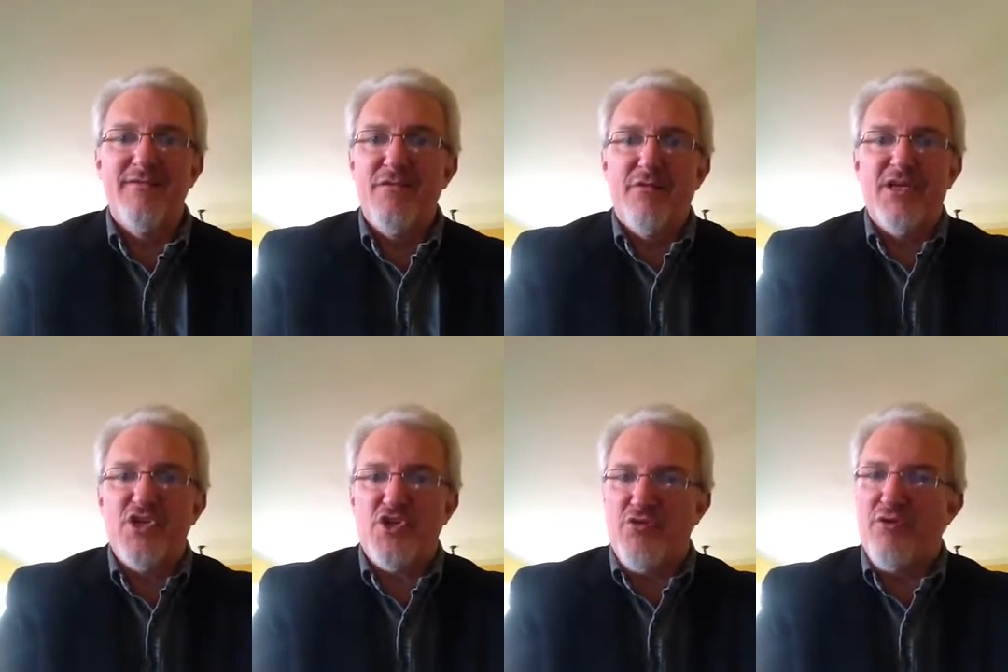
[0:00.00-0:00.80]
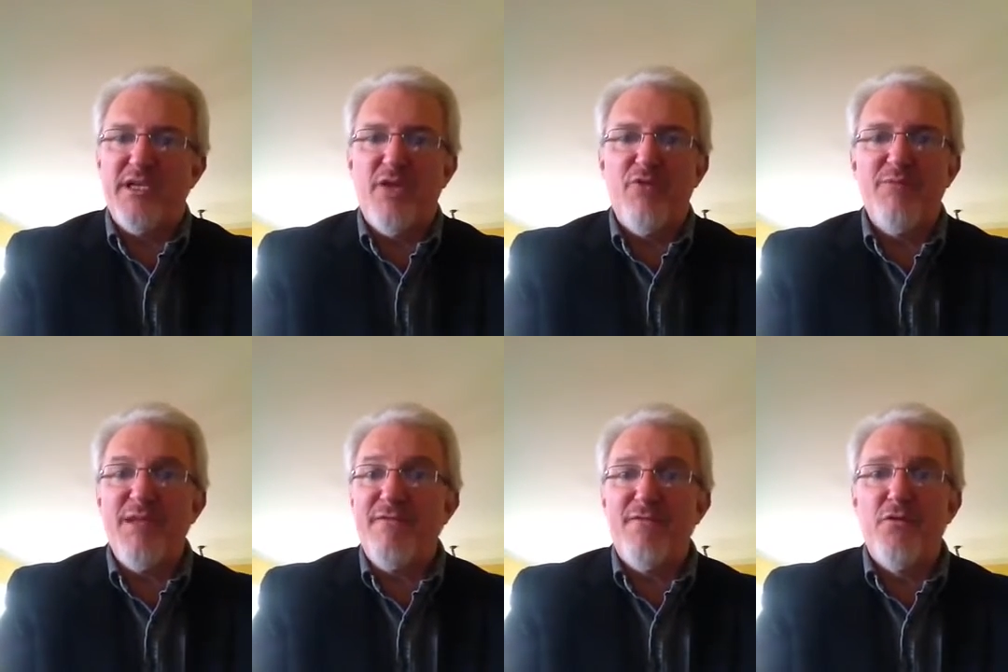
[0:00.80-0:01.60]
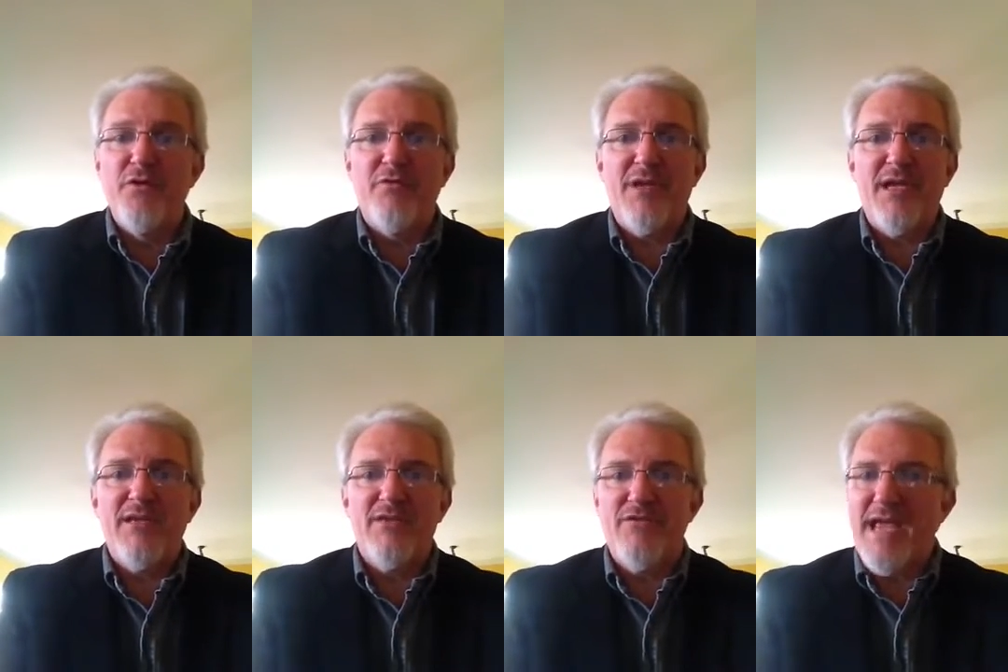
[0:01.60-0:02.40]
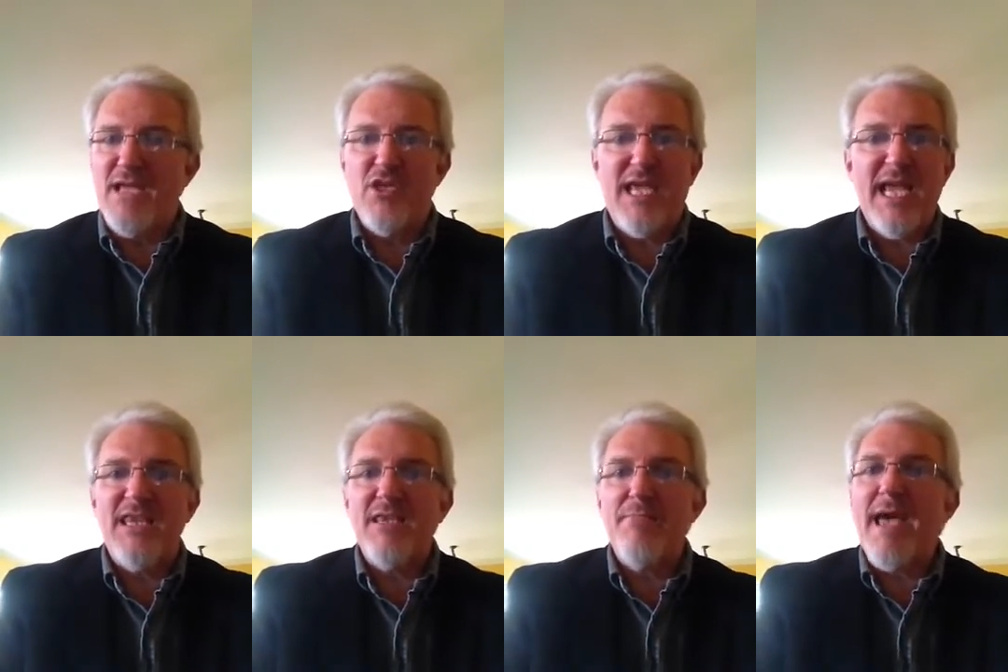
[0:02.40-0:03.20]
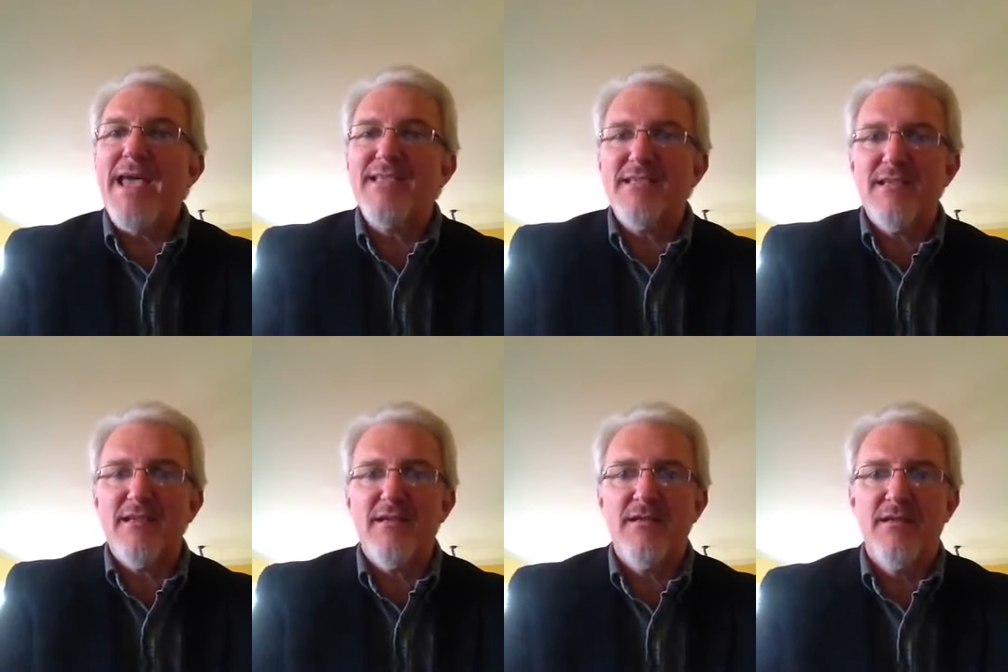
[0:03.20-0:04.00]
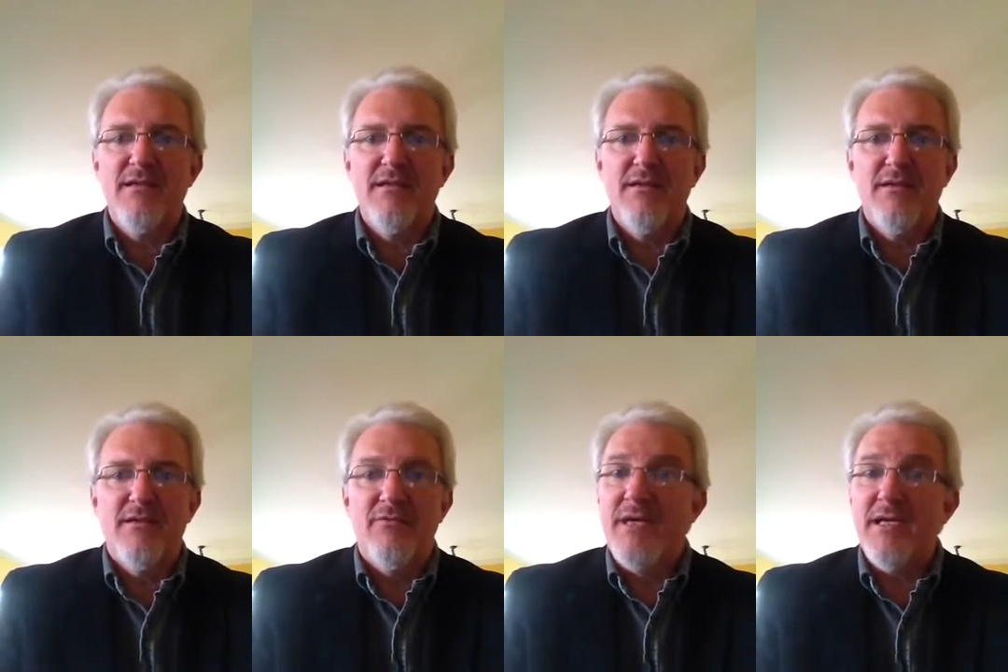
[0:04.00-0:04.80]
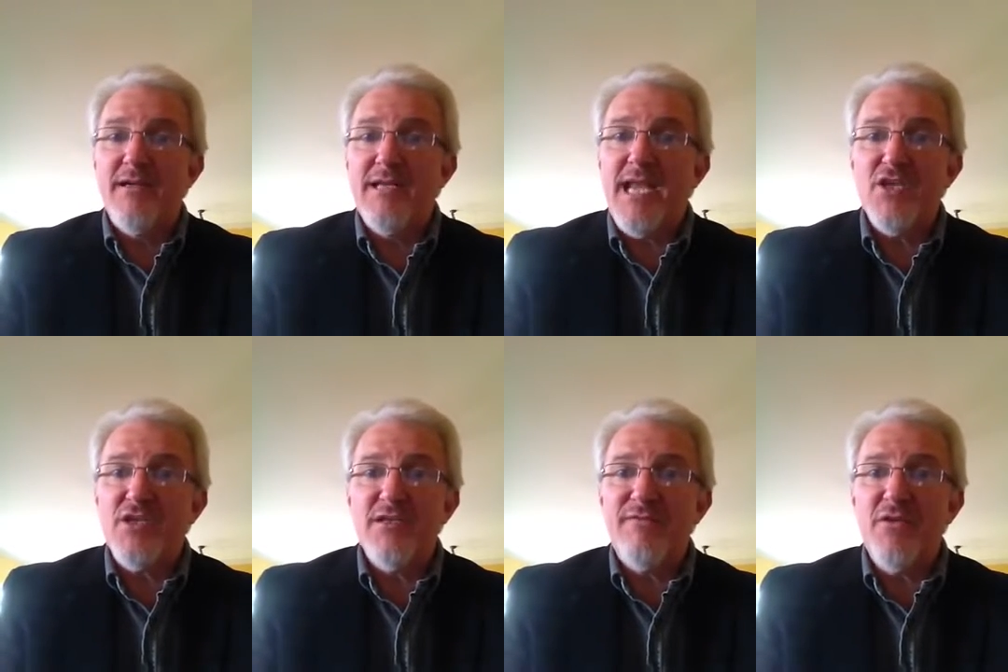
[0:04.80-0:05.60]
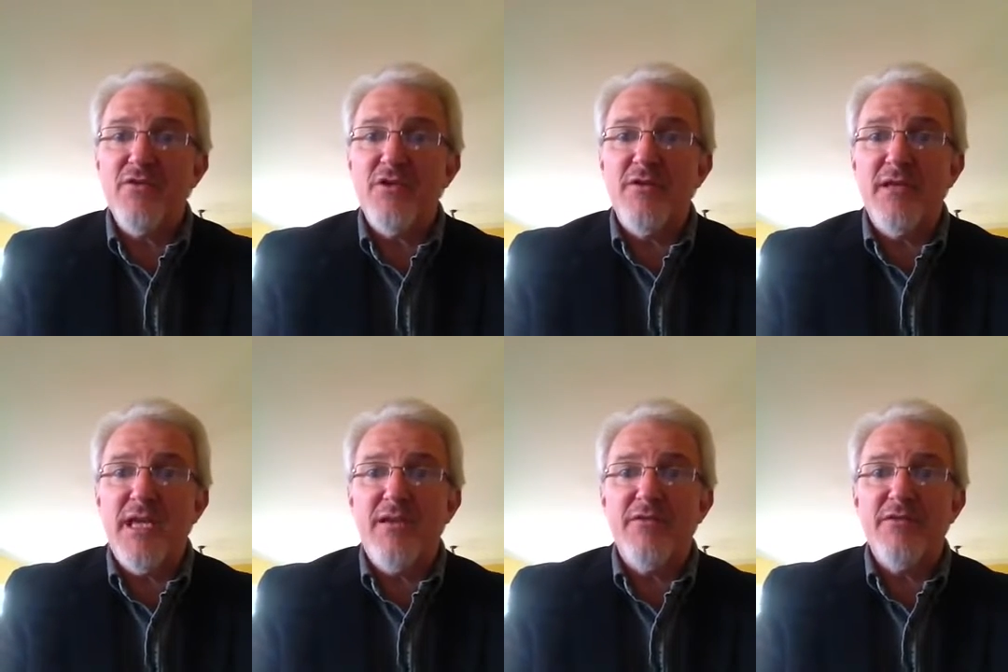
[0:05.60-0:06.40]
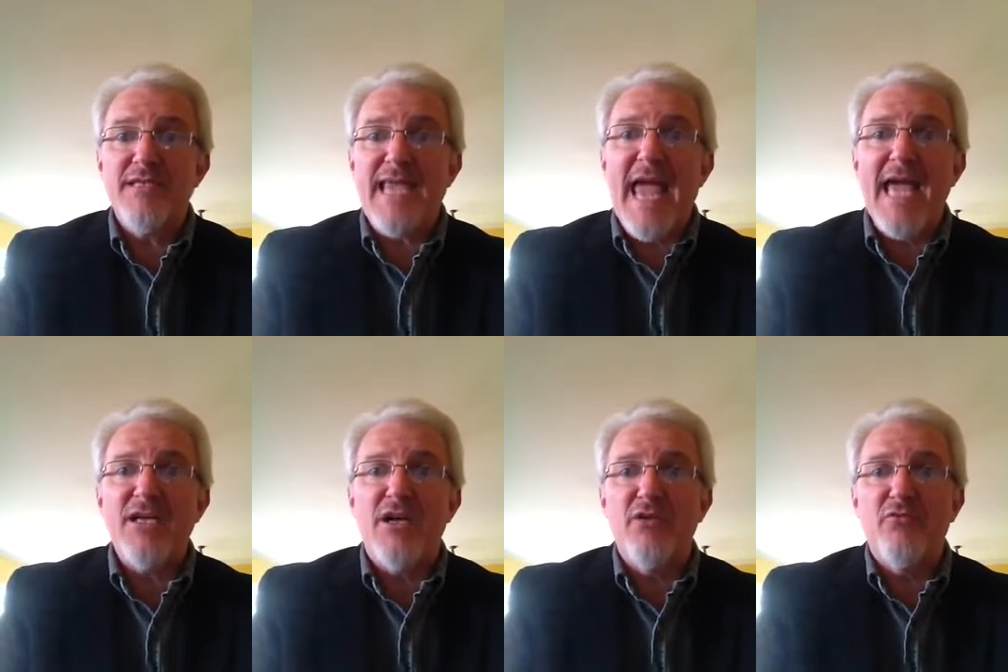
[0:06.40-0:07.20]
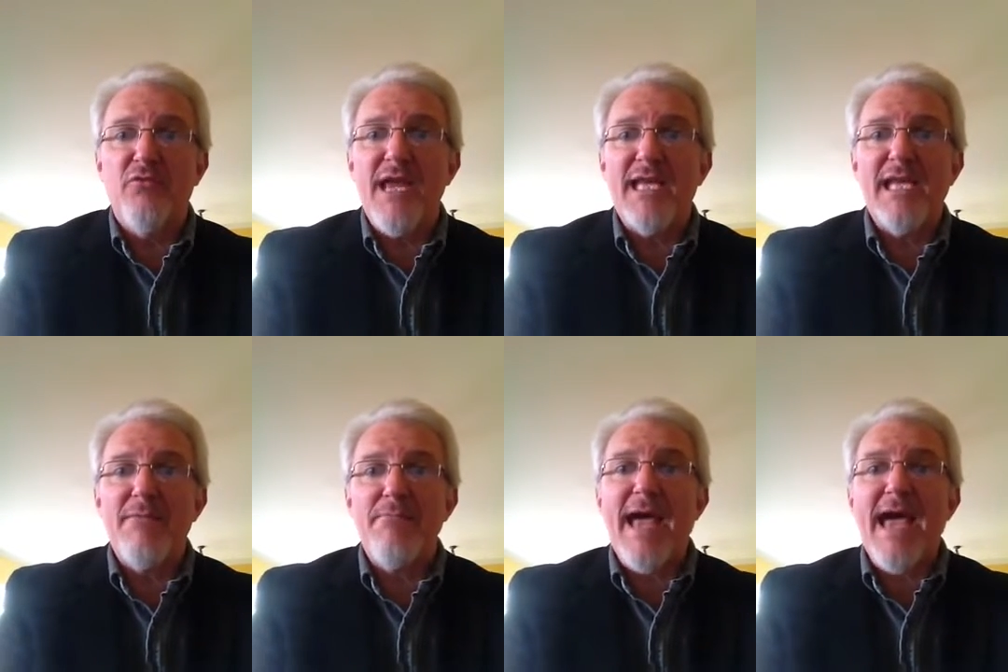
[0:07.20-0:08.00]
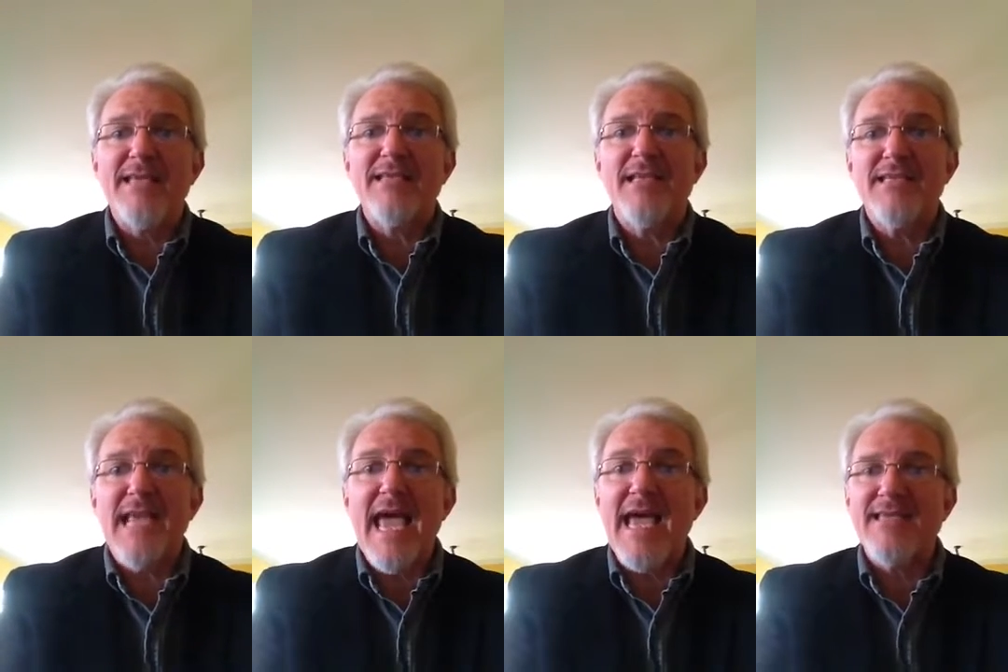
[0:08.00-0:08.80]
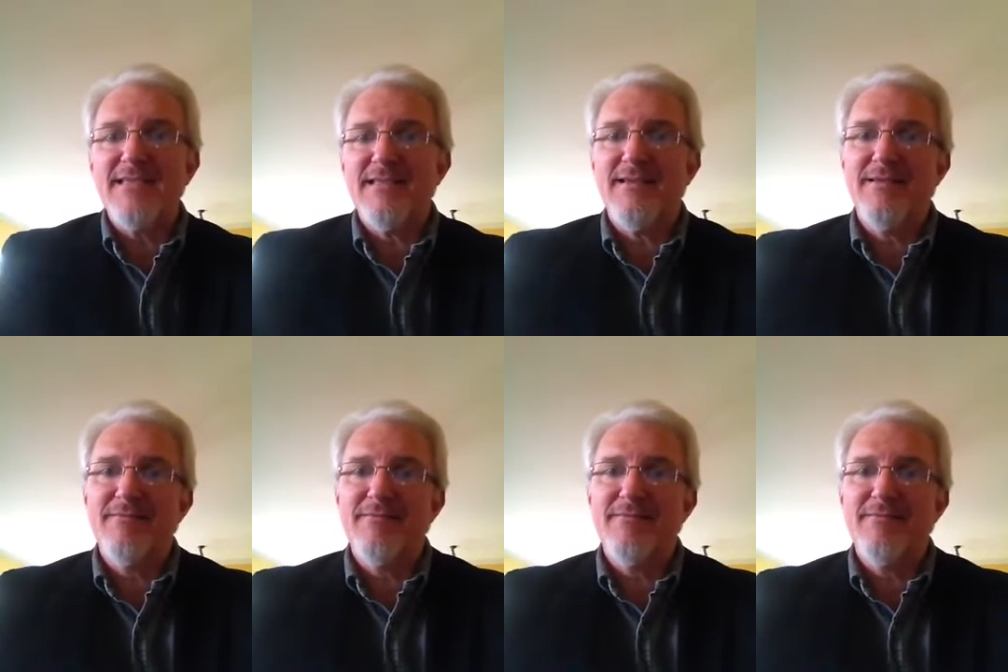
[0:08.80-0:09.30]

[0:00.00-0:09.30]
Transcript: For it surely would be foolery to educate the best when our nation's future leaders can already pass the test.